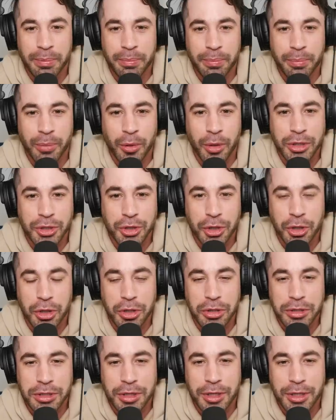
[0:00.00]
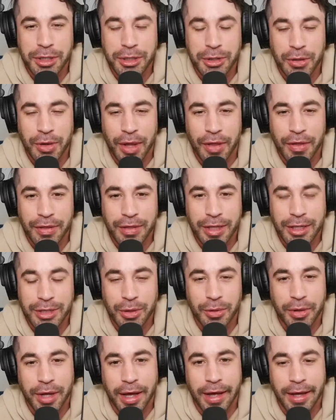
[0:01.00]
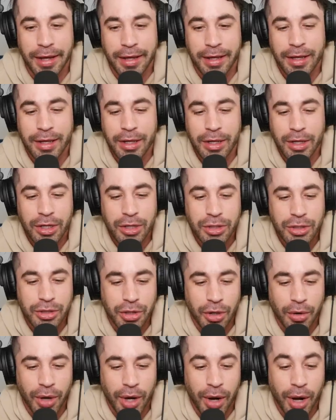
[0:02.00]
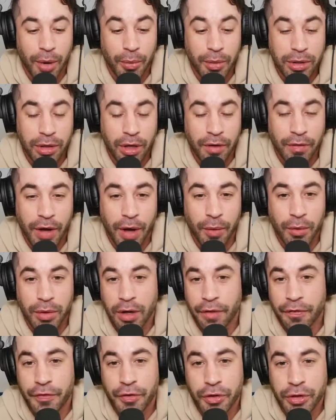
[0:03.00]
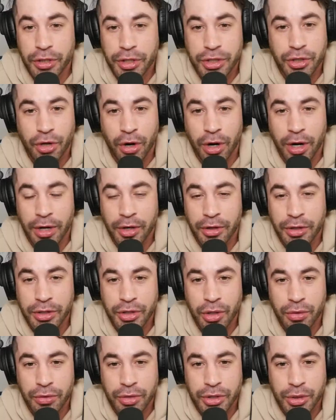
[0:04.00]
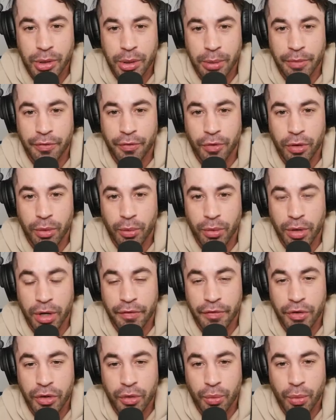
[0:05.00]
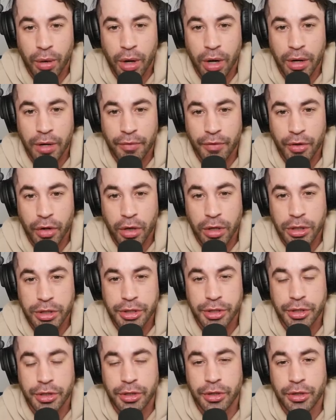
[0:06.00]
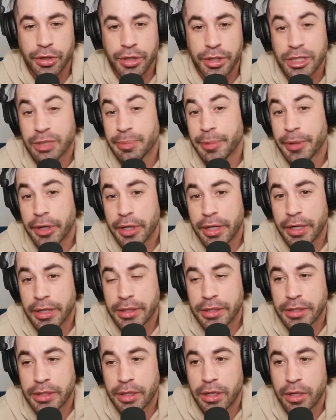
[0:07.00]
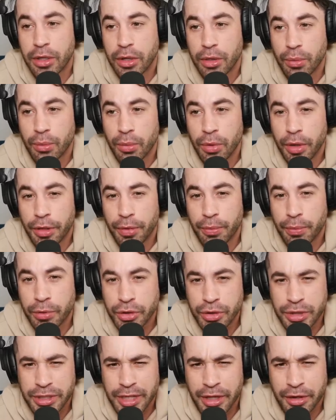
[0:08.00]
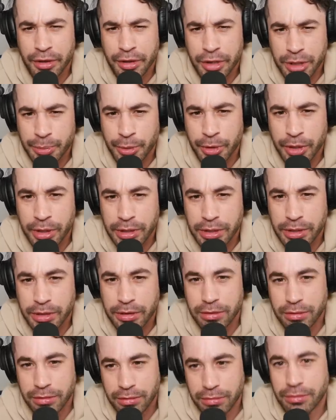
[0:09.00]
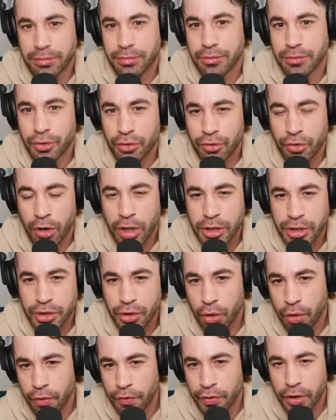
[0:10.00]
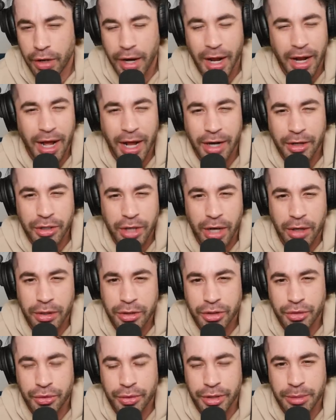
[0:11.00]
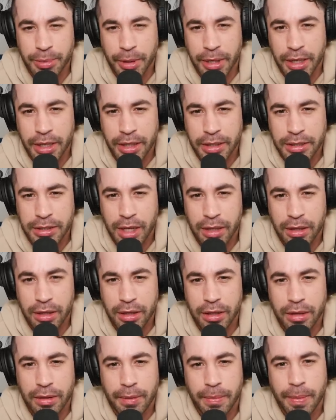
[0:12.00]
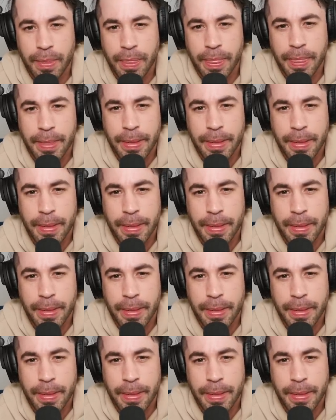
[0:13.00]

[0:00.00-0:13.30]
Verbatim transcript: big boys and girls. I think that's okay. So I would love for you to start. I know you told the story before, wherever you want, in regards to your experience with, would you say your experience, you crossed over? How did you explain it exactly?